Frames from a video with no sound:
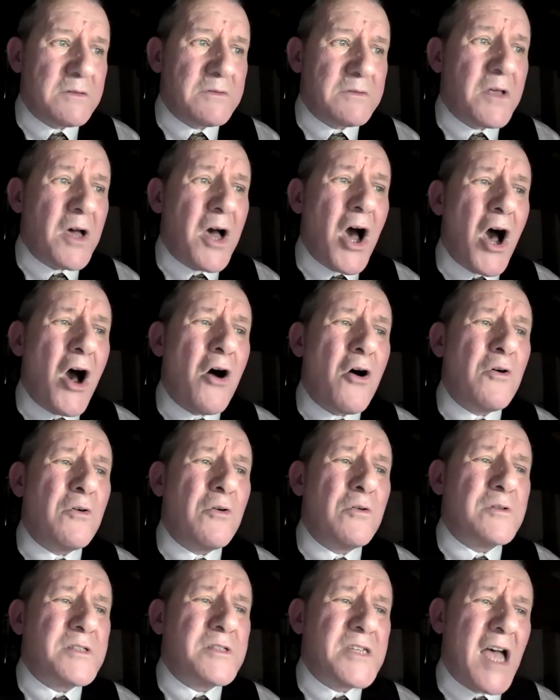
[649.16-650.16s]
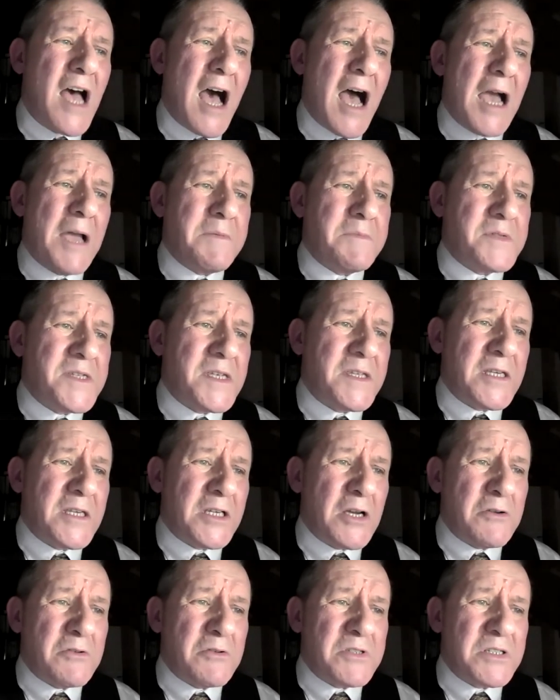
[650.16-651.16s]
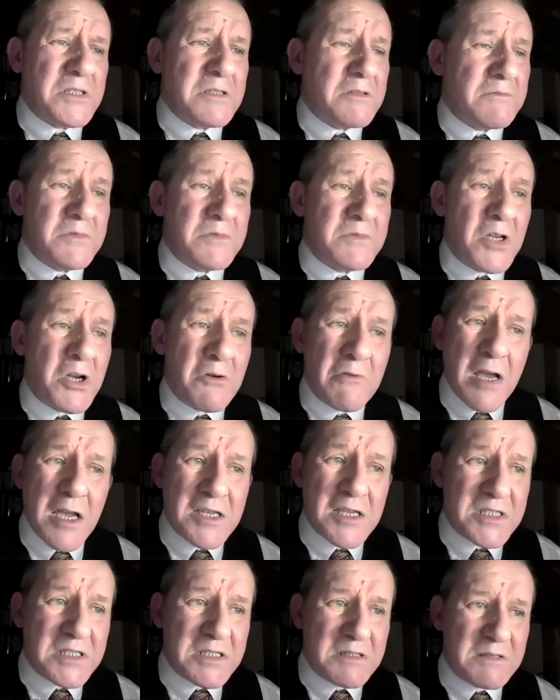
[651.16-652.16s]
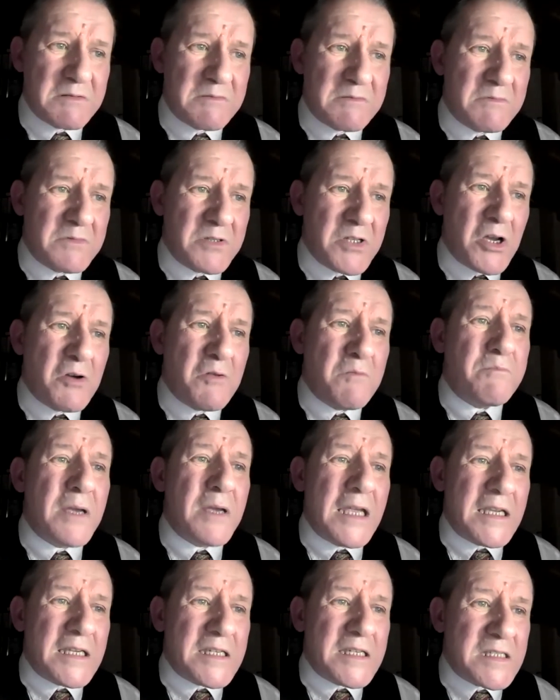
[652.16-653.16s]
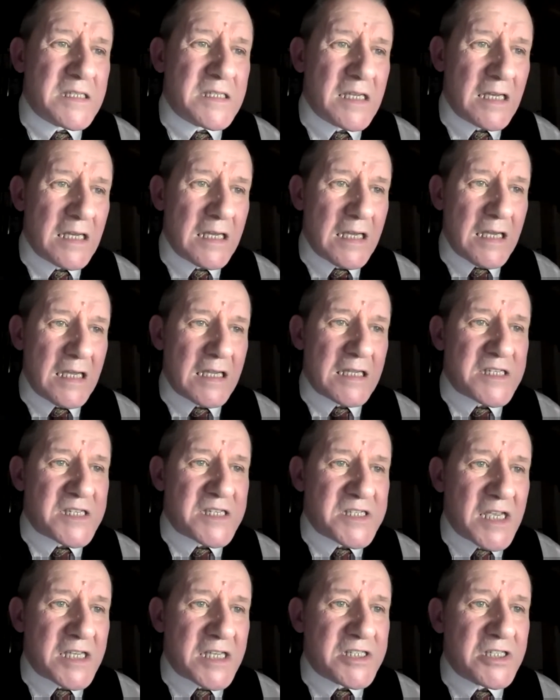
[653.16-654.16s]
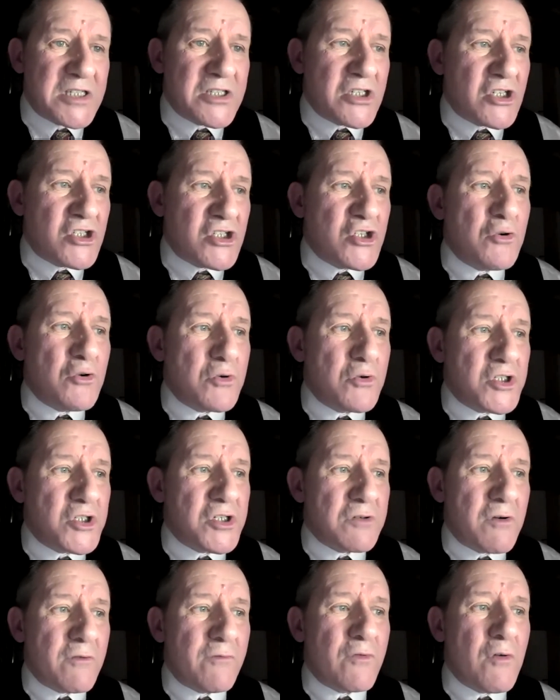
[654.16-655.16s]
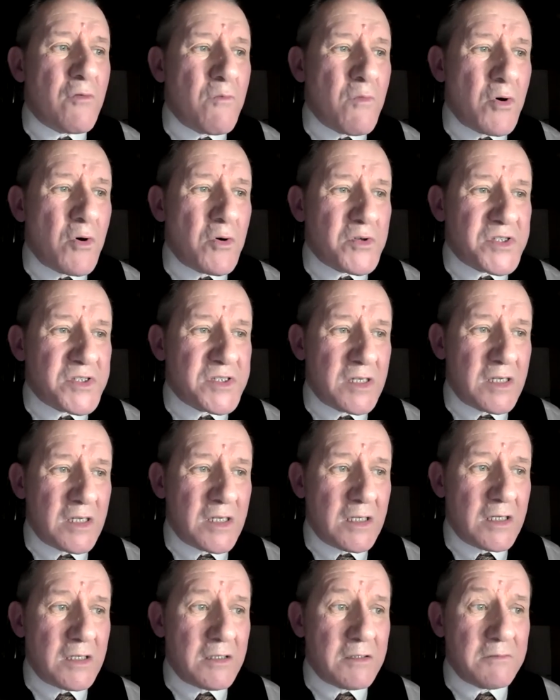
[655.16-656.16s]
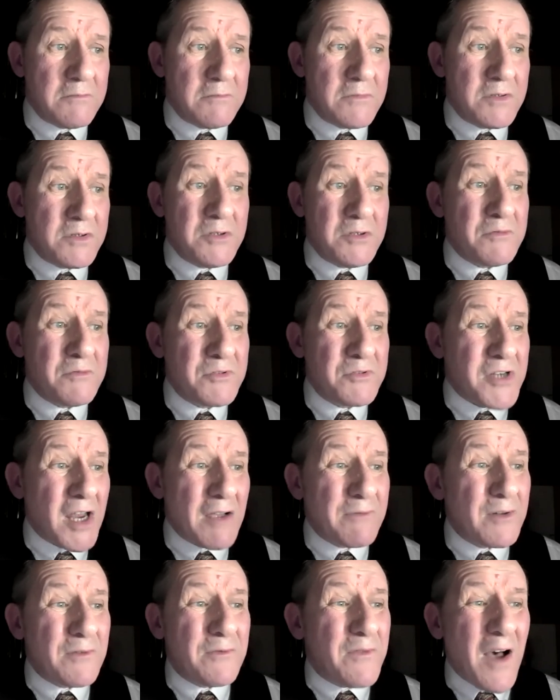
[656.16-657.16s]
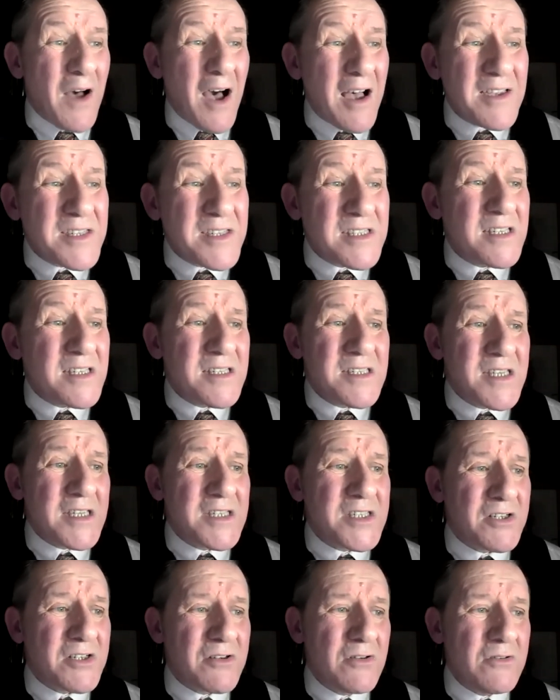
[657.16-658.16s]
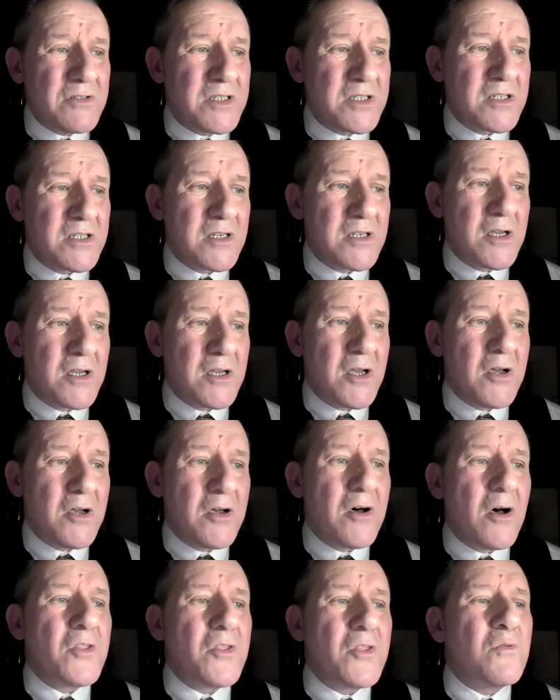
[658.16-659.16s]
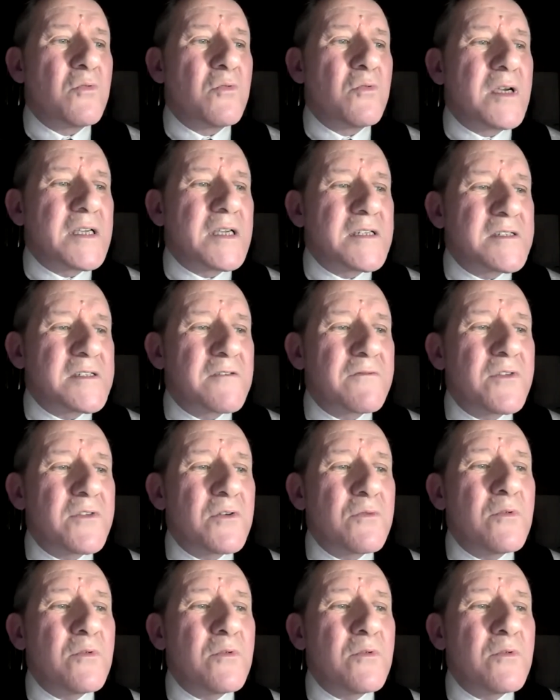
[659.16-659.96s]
The whole time, said the ghost. No rest, no peace. Incessant torture of remorse. You travel fast? said Scrooge. On the wings of the